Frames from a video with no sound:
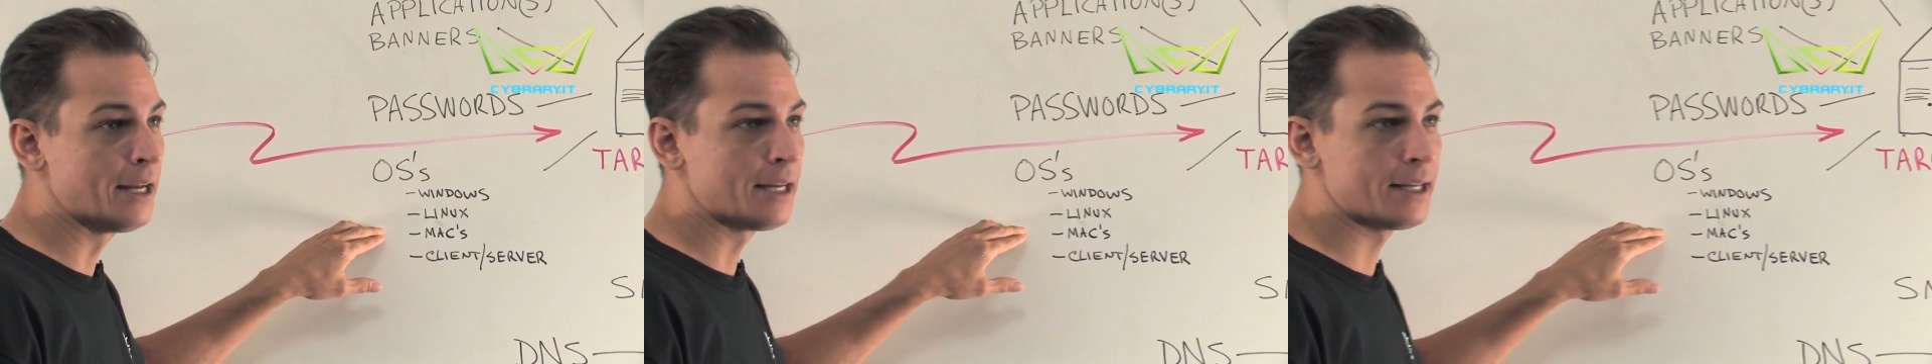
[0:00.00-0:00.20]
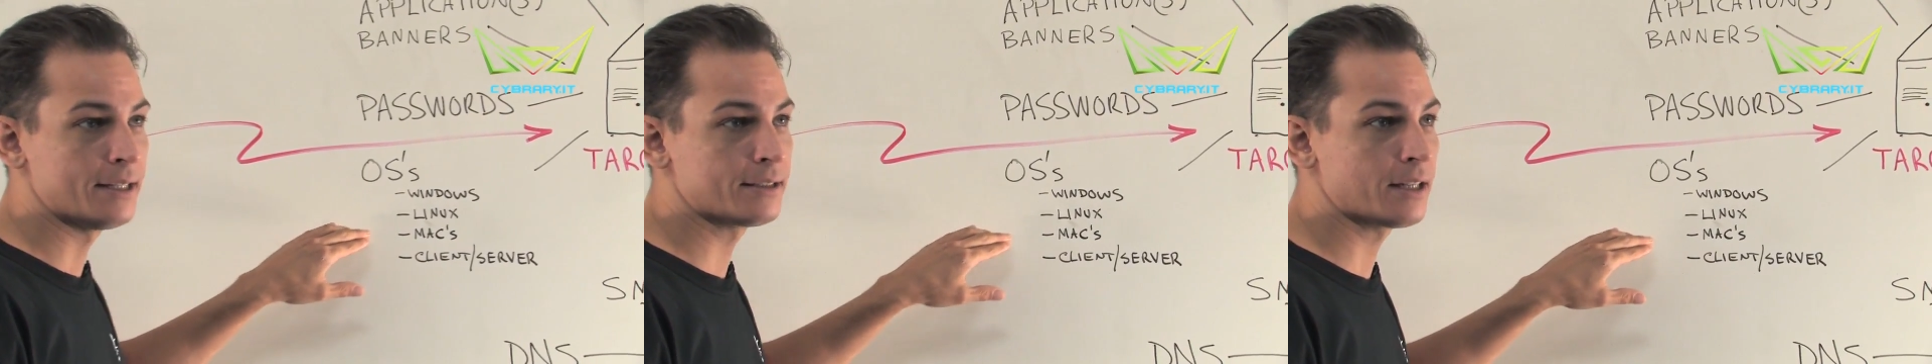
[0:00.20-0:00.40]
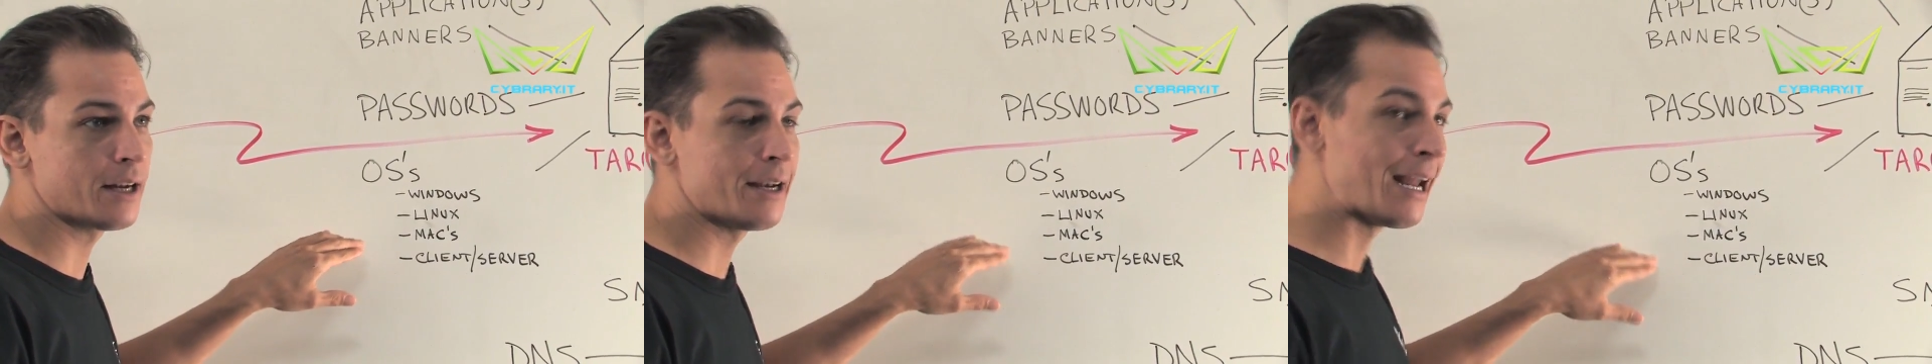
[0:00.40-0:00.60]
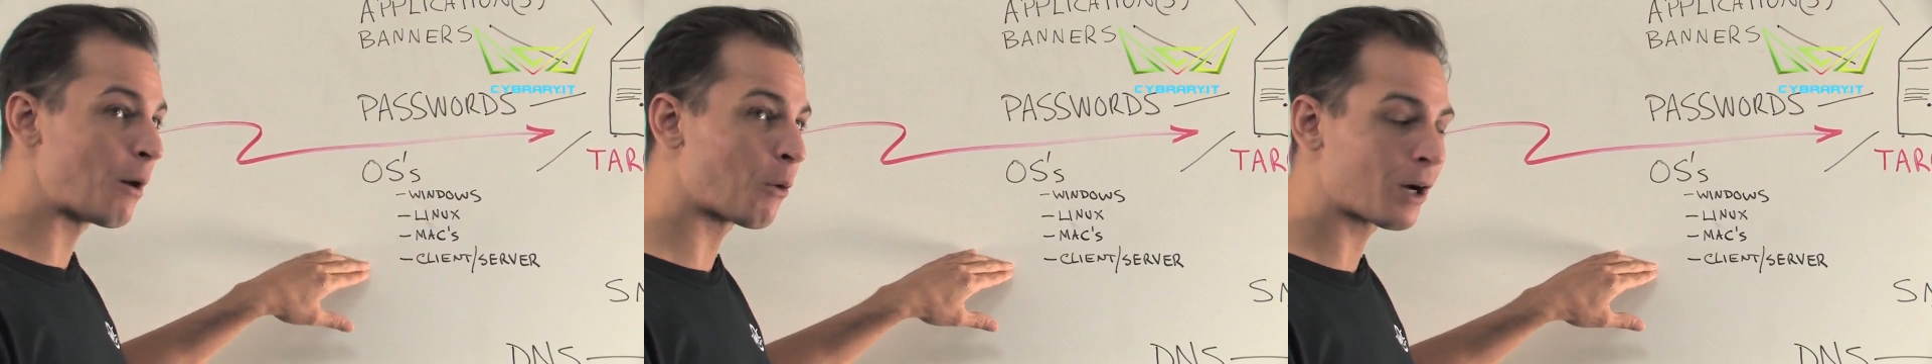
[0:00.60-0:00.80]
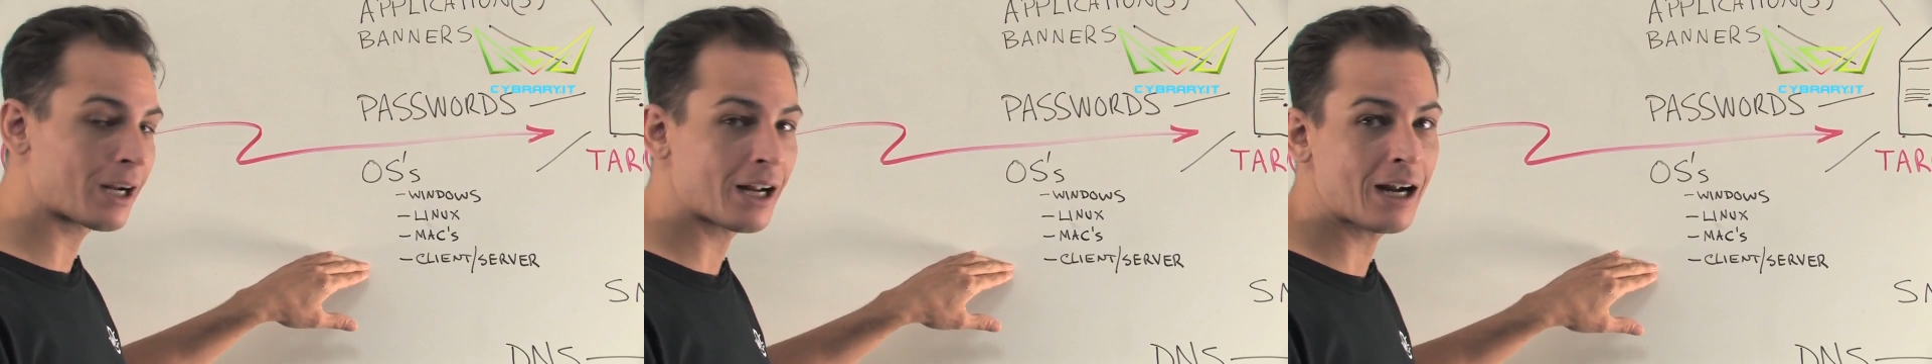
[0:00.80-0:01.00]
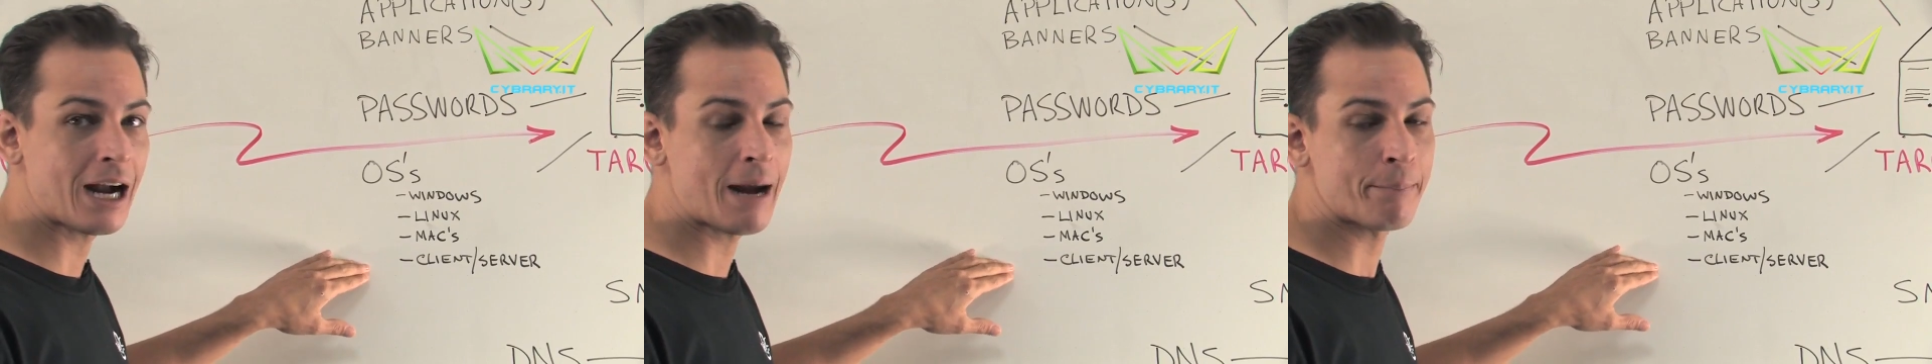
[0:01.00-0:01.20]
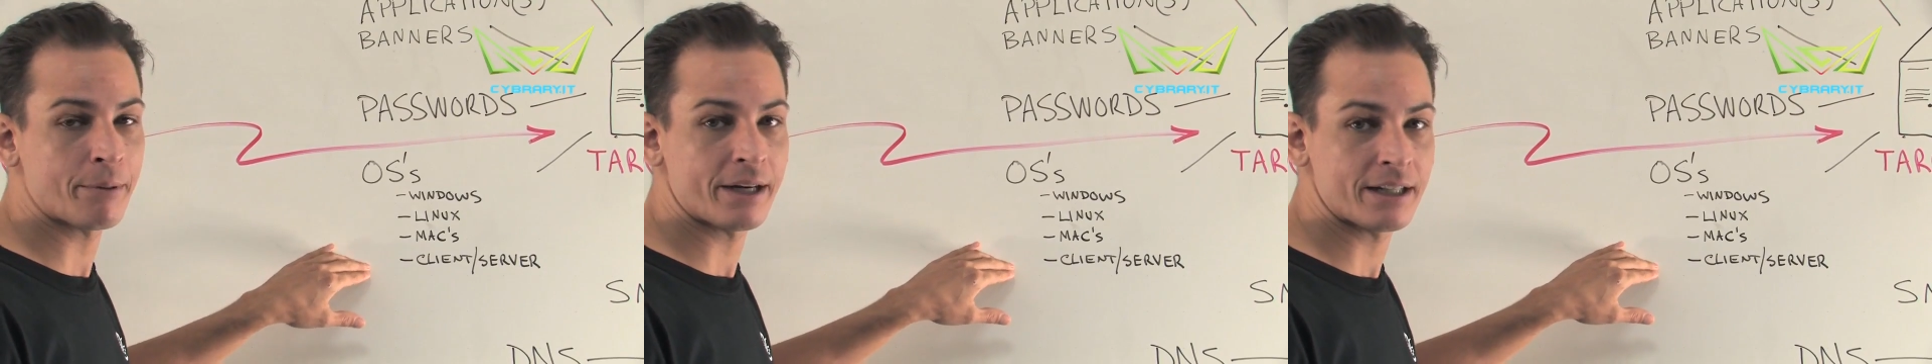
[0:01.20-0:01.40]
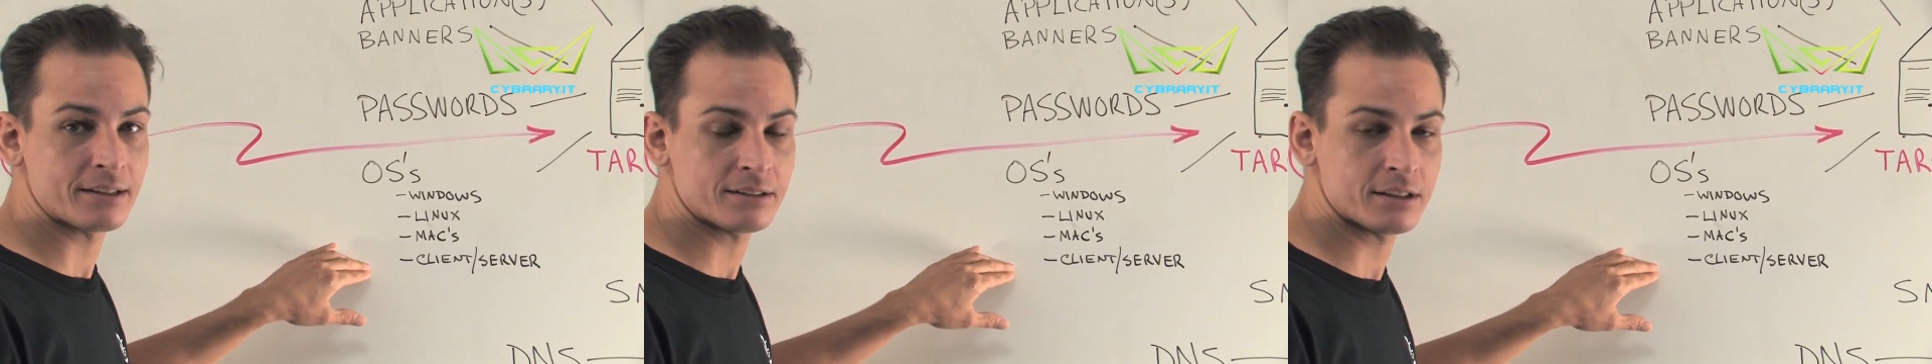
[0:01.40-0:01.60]
Is it a networking
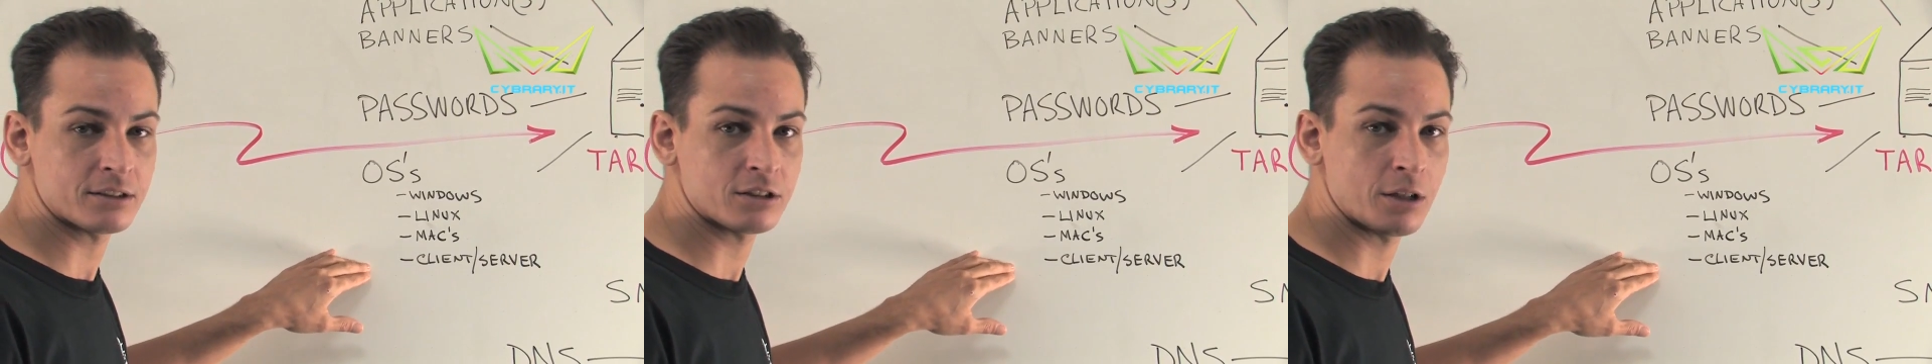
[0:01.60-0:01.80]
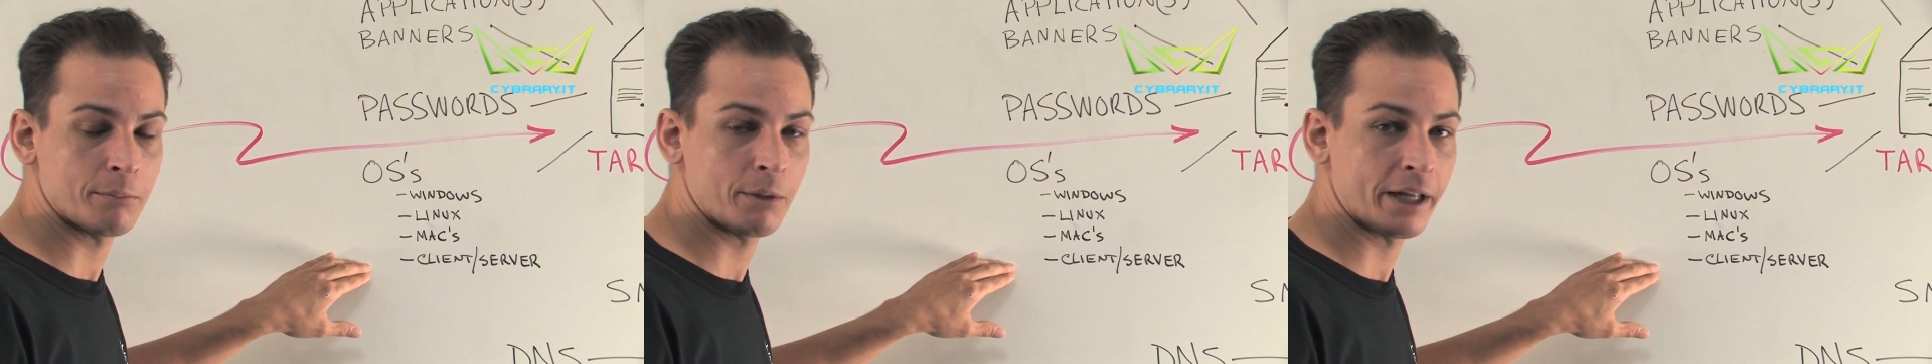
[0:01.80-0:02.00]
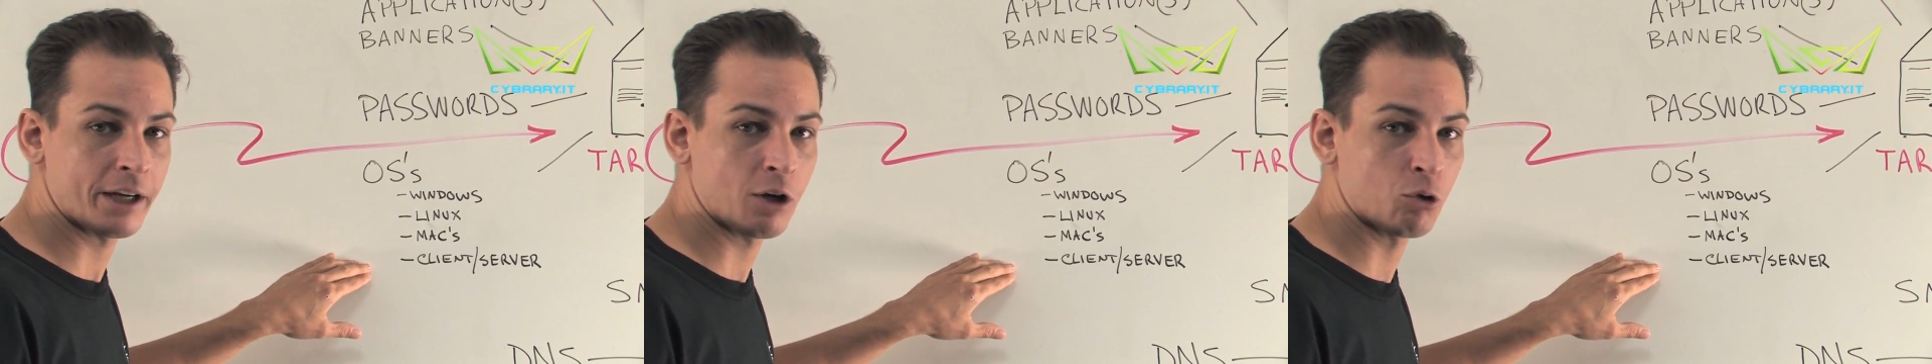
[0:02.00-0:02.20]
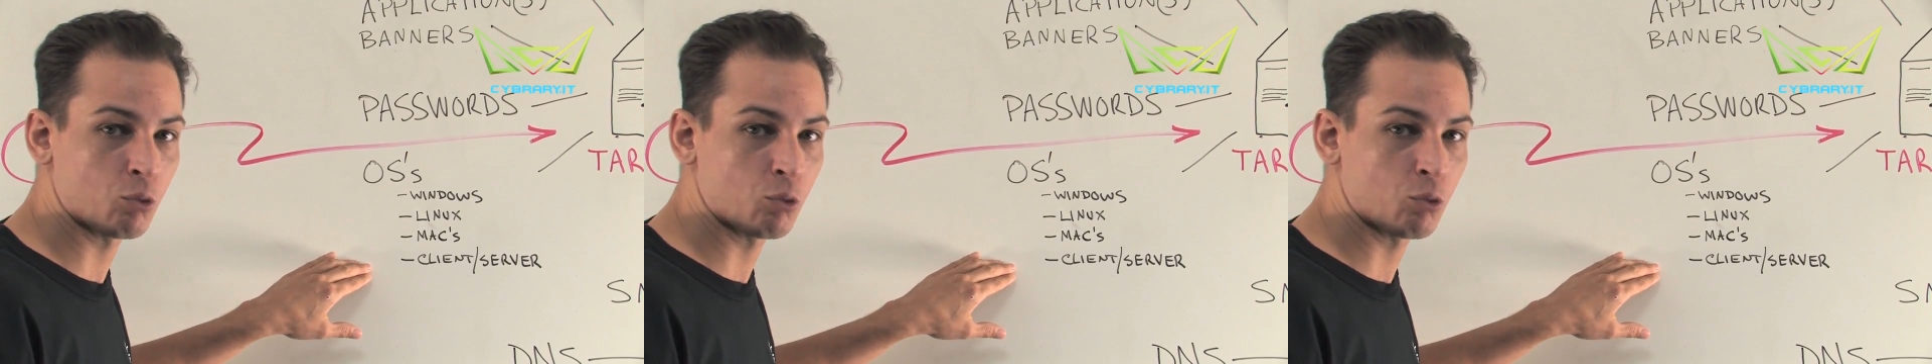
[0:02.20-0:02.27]
operating system like a